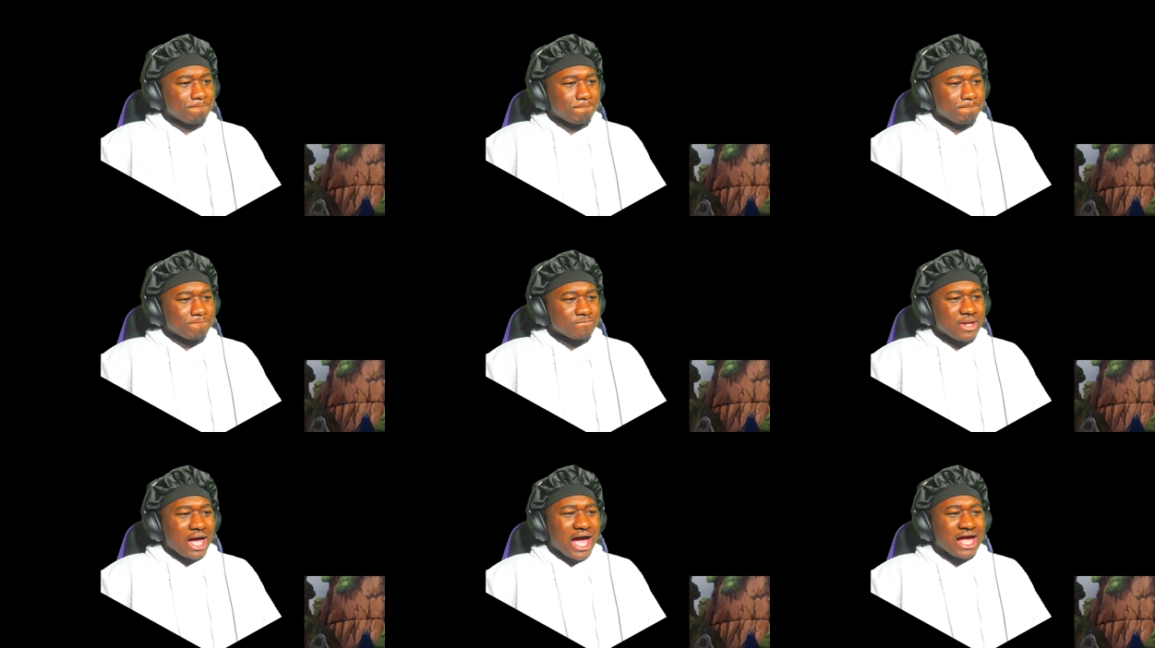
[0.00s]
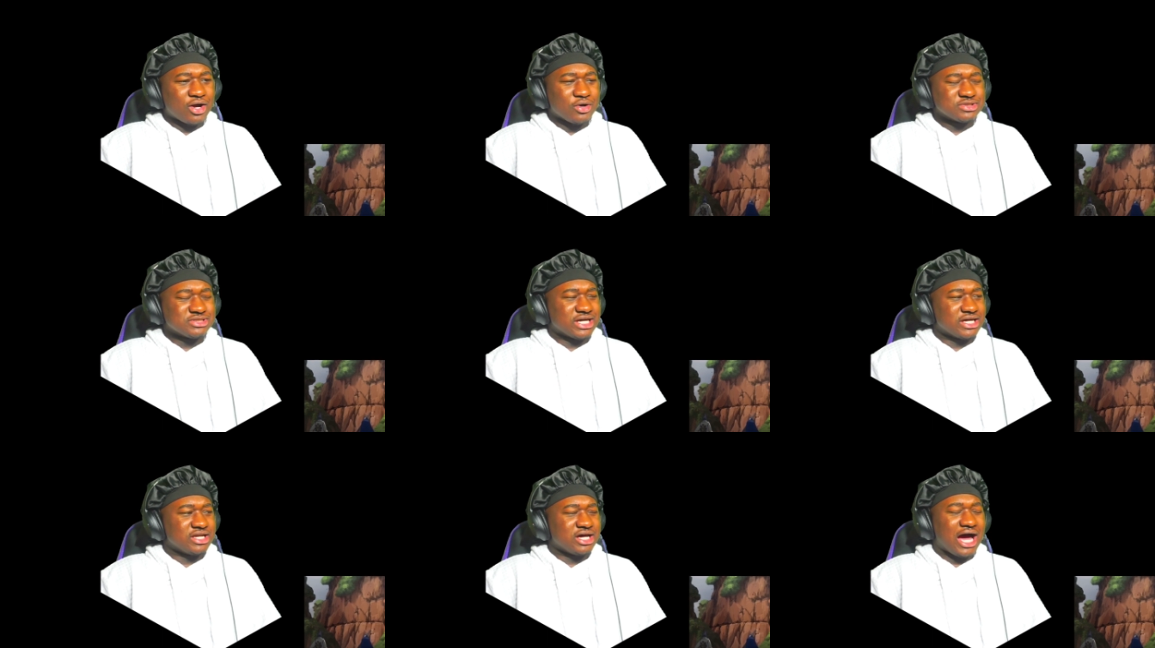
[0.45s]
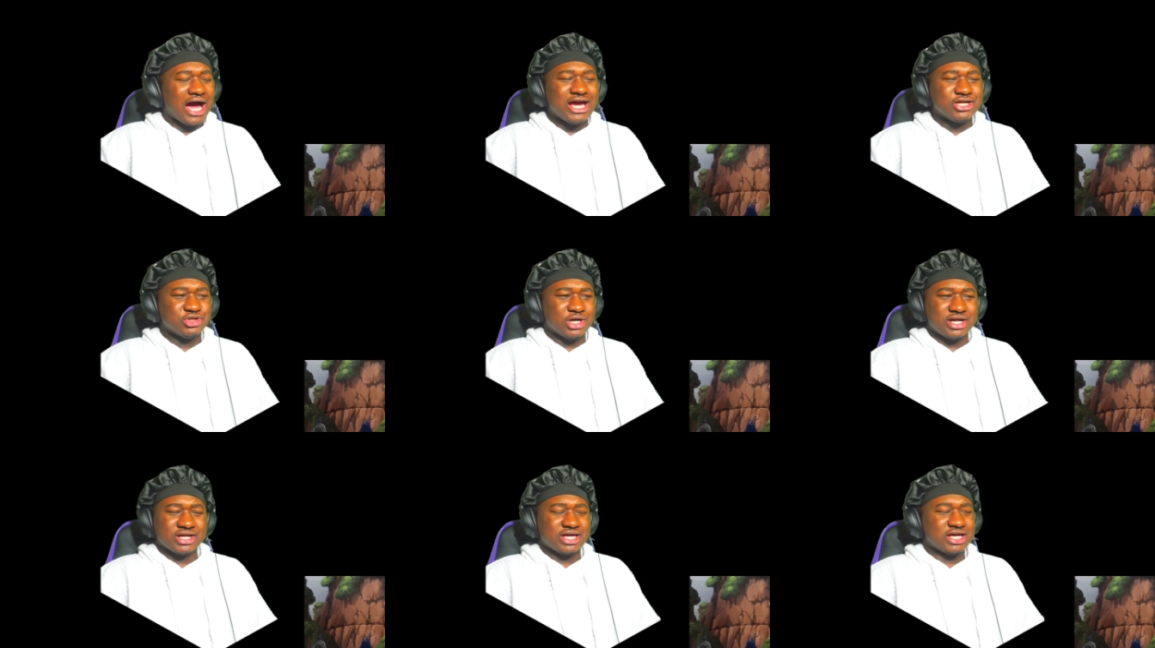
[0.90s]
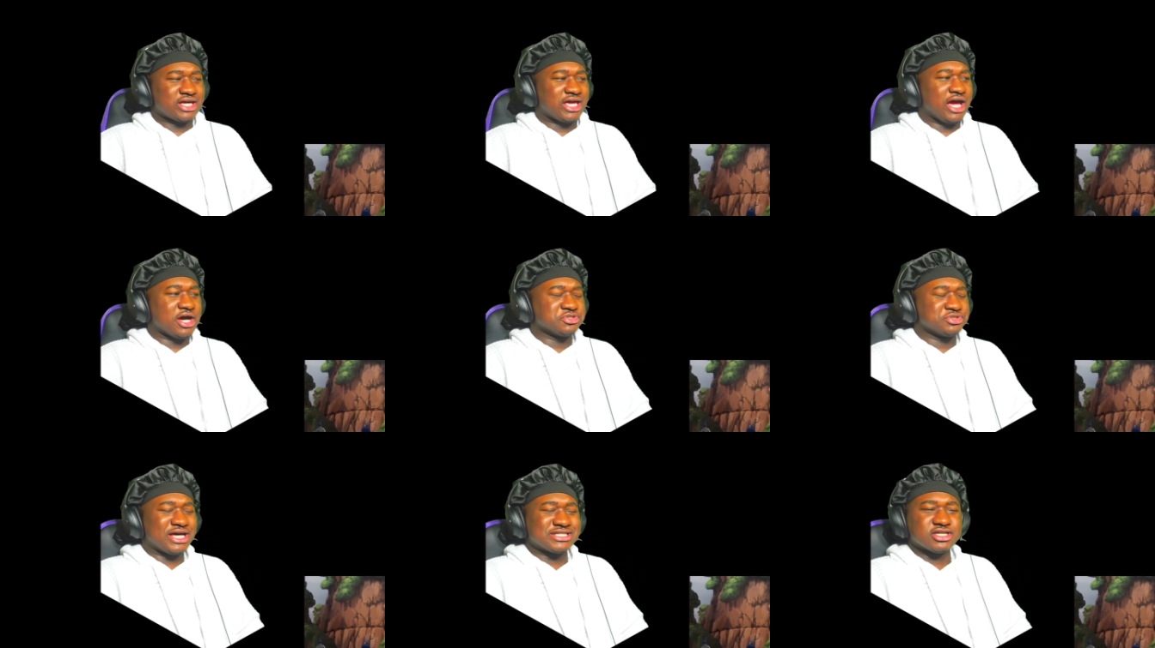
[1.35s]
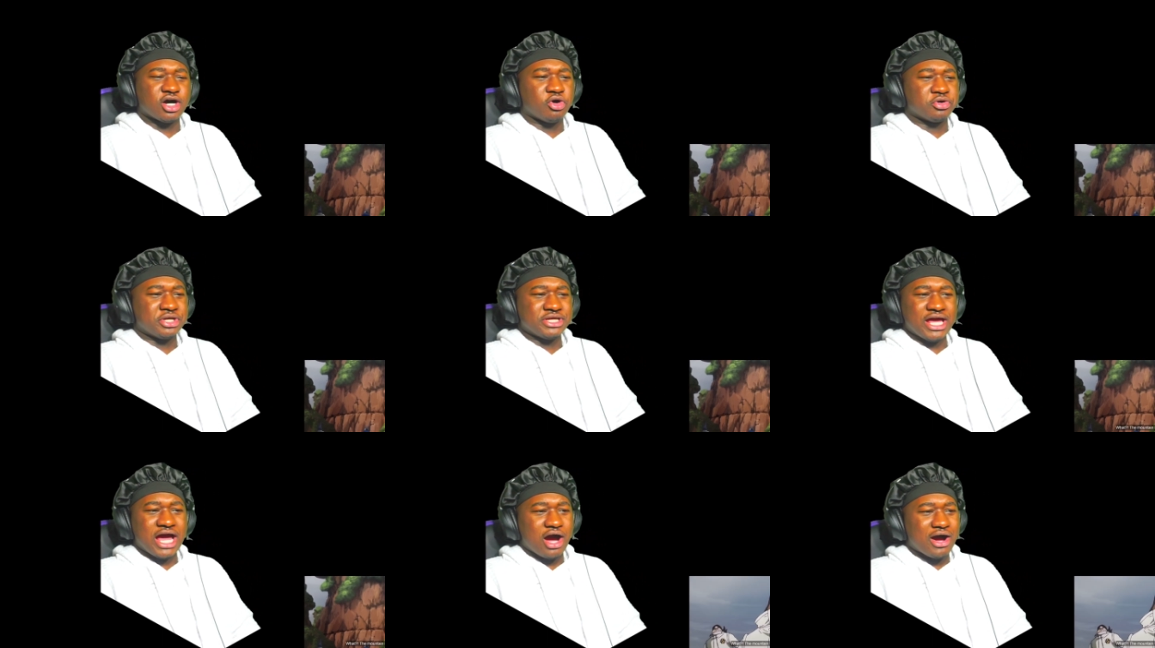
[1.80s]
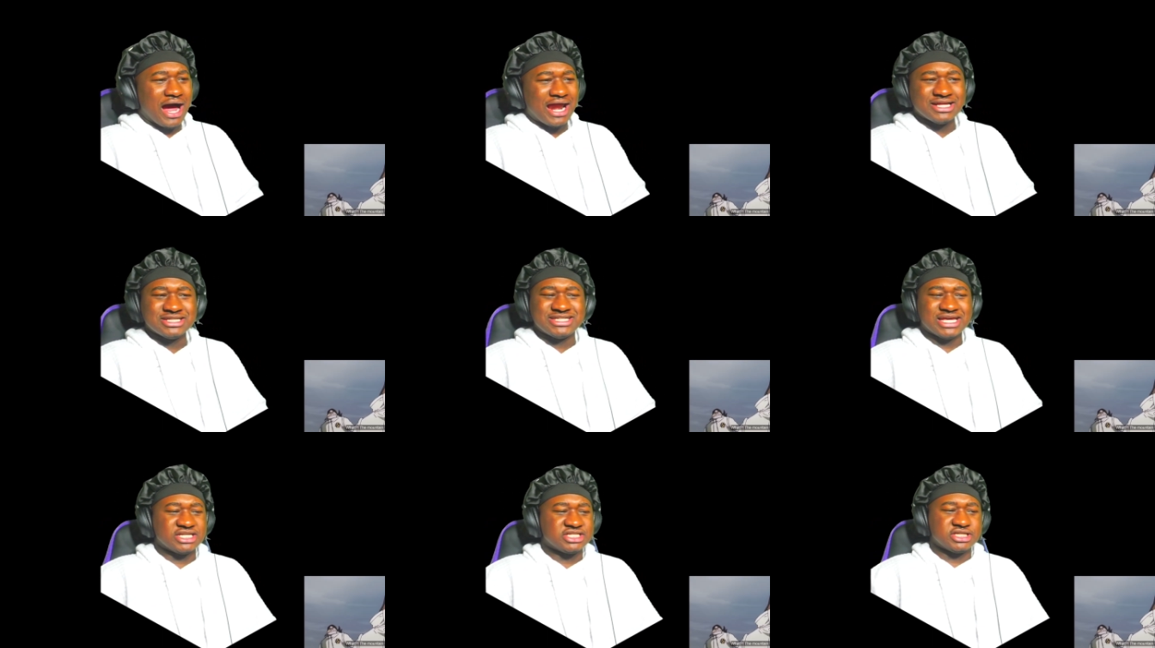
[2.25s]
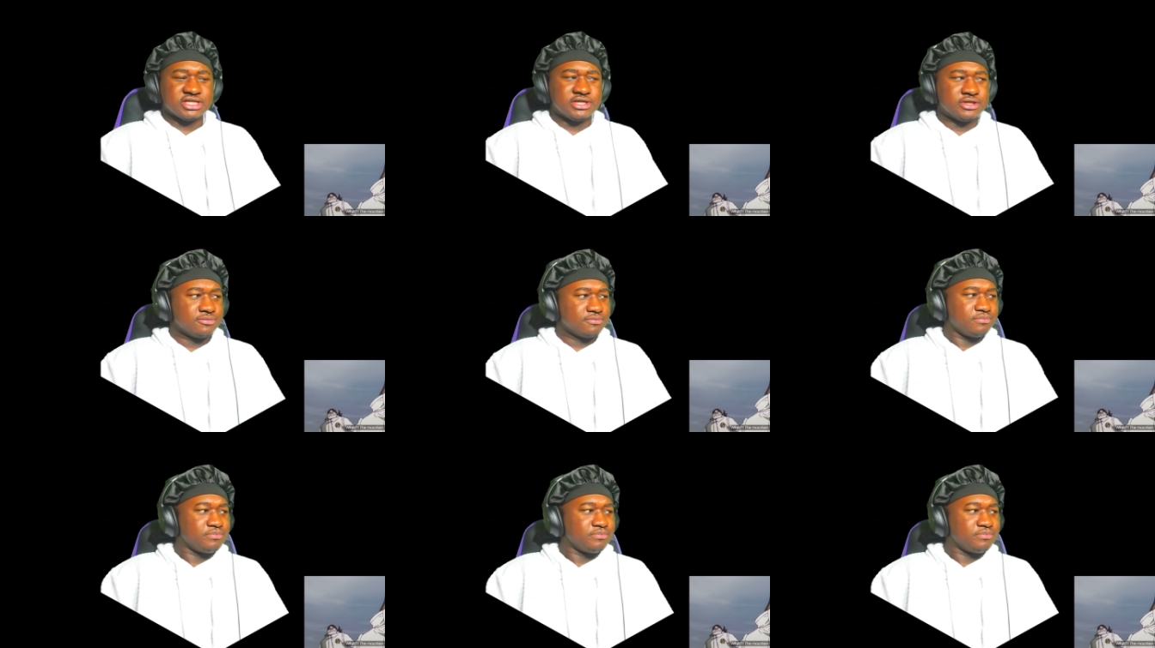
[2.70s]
I ain't gonna say no. I ain't trying to get canceled. That's older y'all. I didn't say shit.